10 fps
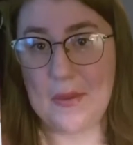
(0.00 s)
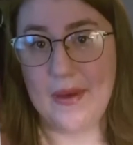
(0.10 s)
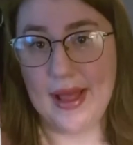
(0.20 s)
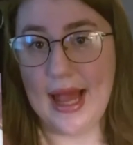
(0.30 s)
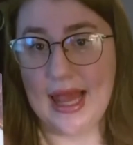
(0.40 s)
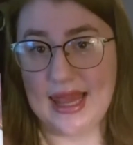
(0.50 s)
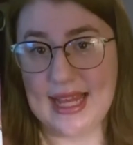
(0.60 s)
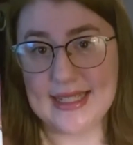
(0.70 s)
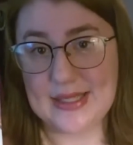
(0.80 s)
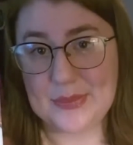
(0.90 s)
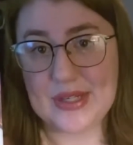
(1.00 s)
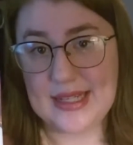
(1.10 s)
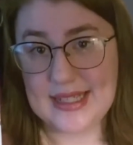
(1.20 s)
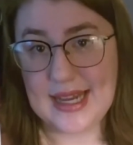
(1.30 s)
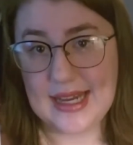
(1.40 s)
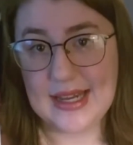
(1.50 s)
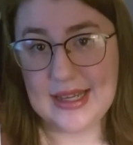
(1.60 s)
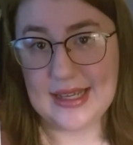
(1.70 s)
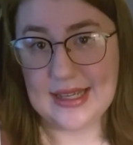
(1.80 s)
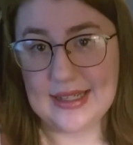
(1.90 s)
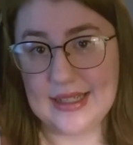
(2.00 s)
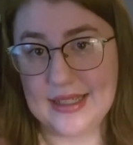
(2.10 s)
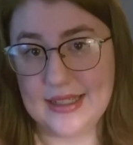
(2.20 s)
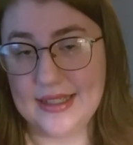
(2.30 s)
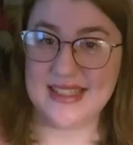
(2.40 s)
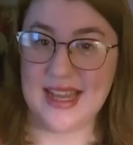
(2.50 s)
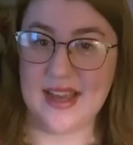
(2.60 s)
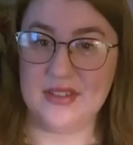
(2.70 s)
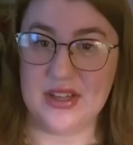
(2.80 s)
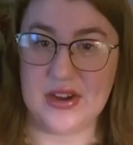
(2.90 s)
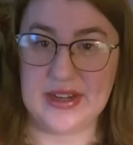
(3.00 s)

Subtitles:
so that's pretty dang good. Next I have